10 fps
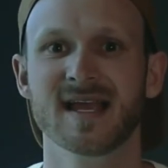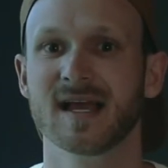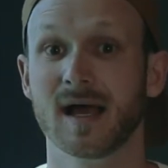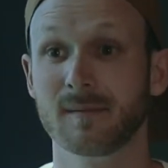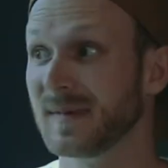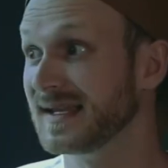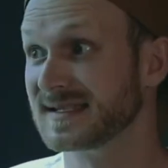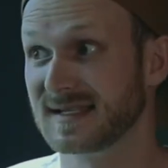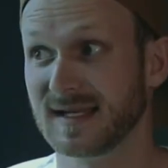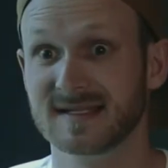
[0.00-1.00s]
um,
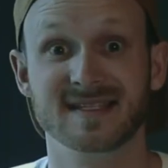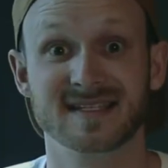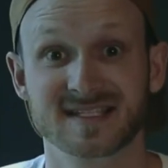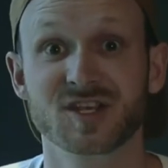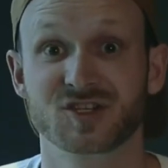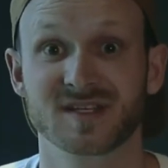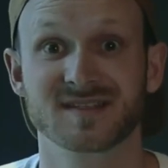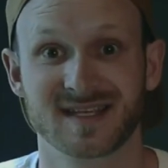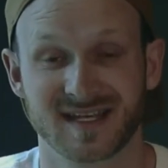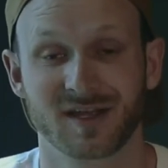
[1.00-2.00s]
his, his
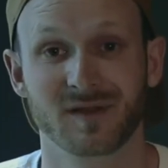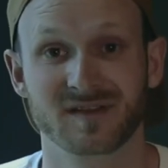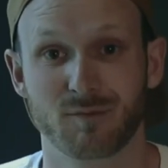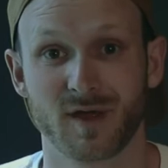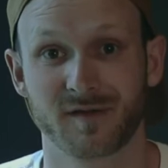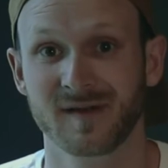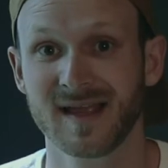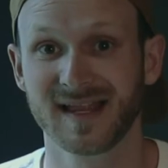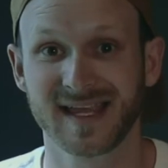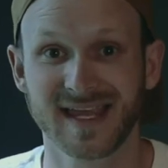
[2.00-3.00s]
decision to kill his brother.
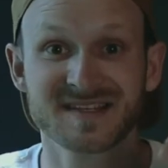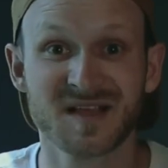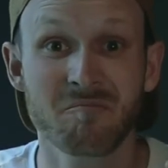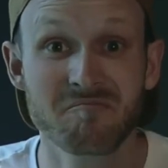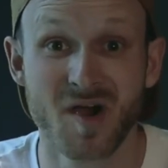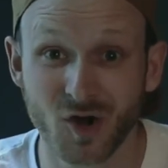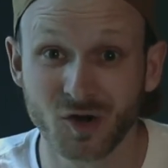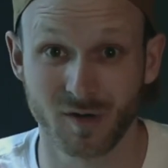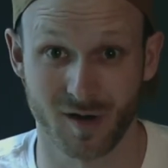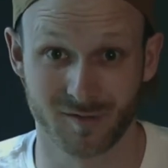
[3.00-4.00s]
Like, he's a
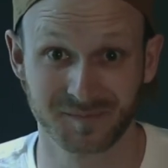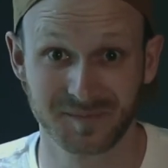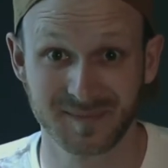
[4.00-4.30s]
murderer.